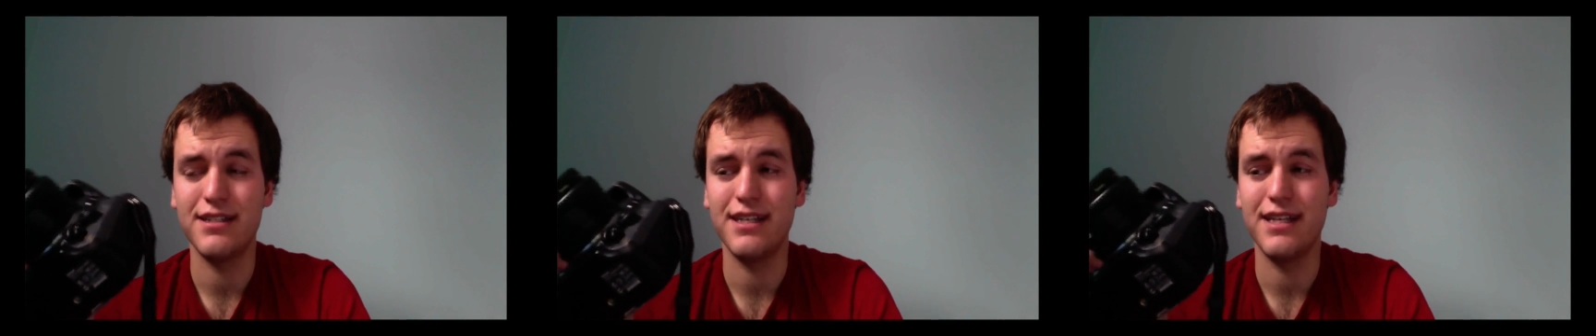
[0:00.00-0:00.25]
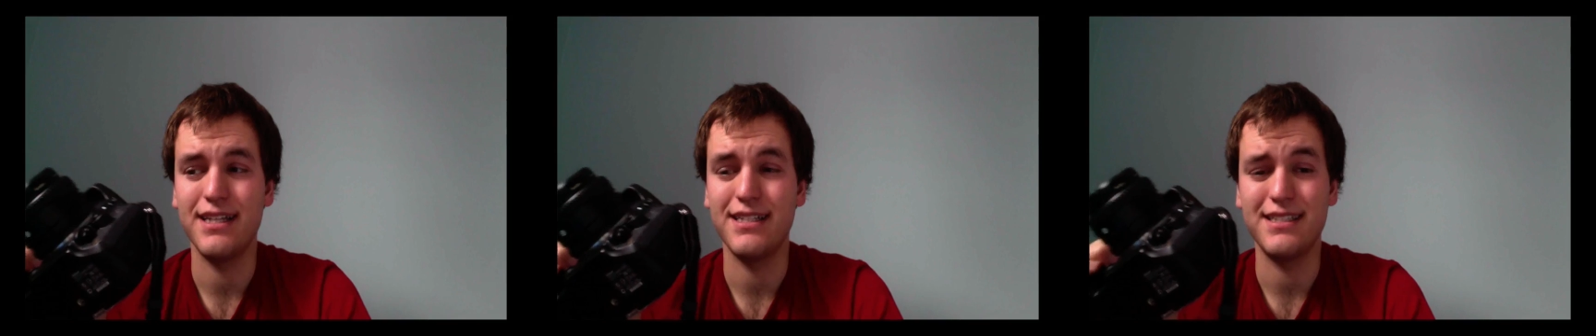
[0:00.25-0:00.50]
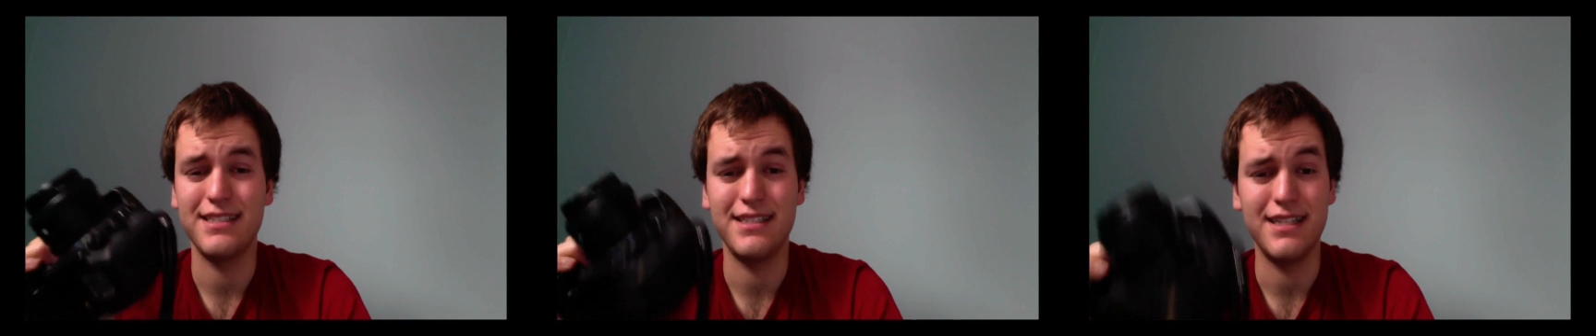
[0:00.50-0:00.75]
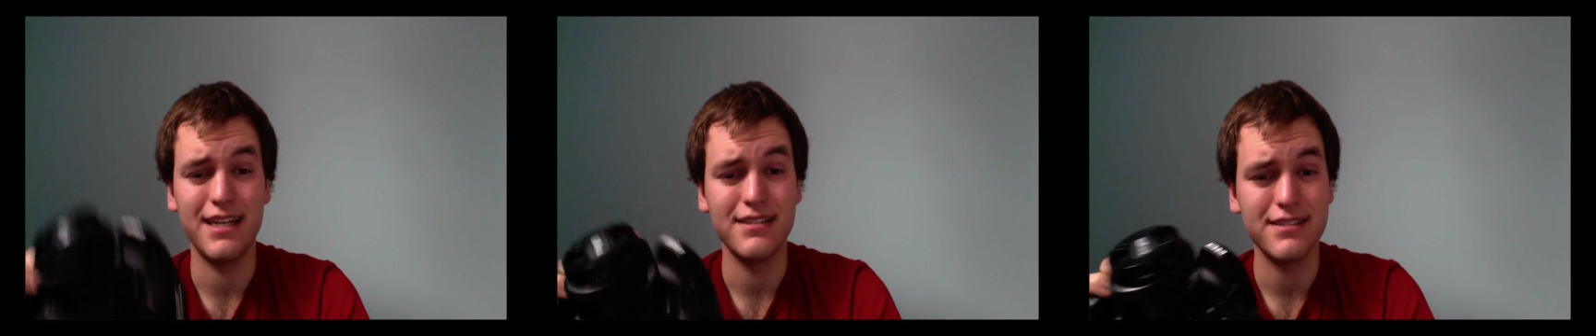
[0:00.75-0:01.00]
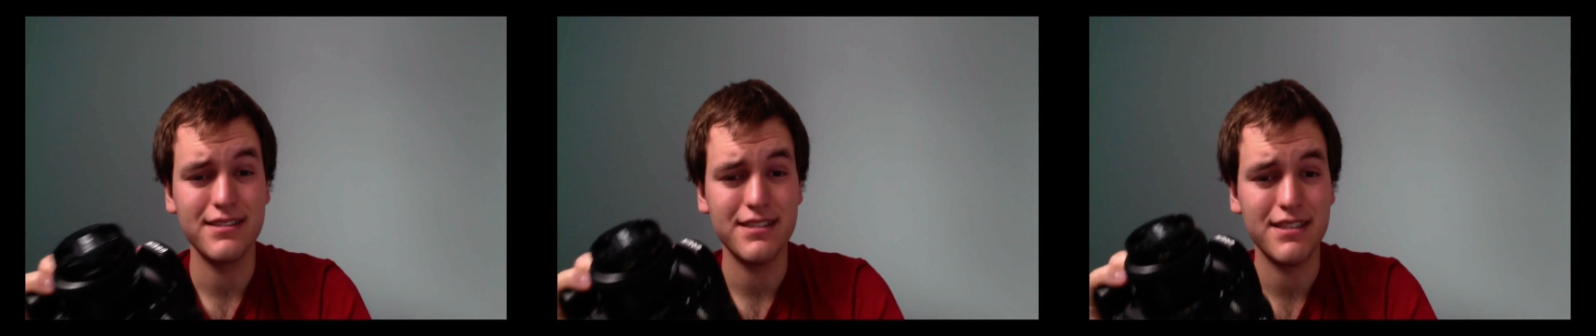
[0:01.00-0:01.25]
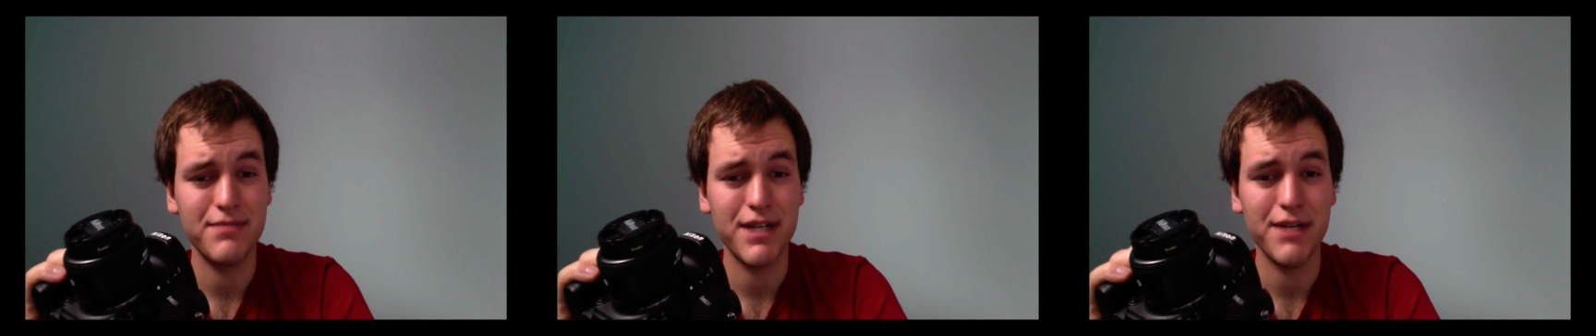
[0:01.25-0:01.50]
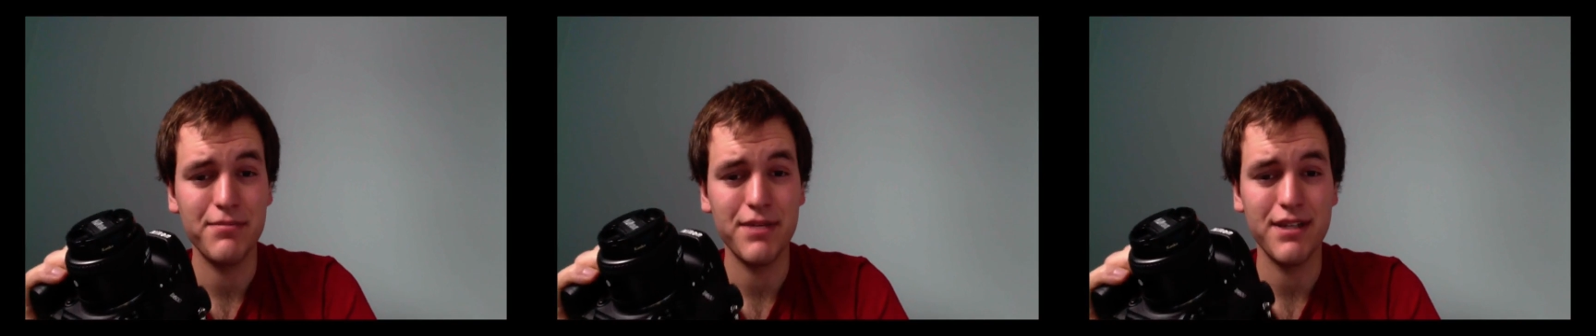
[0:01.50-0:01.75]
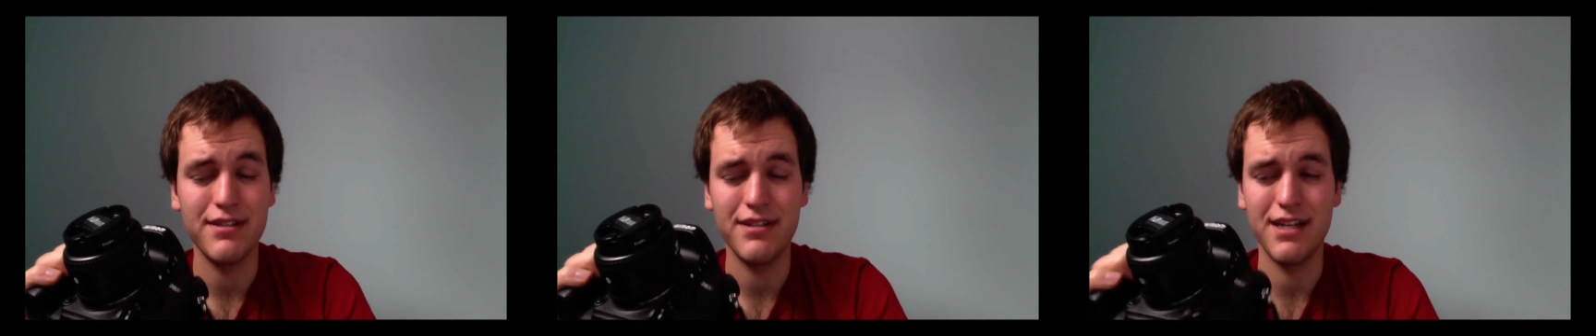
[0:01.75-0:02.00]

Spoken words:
it doesn't, in my opinion.